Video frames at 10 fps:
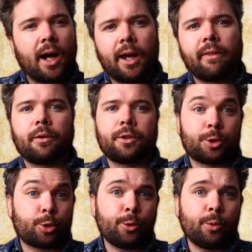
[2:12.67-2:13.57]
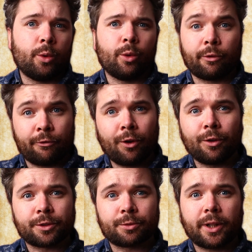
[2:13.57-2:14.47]
either true or
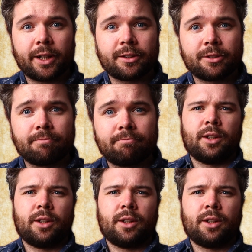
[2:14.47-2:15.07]
false, right?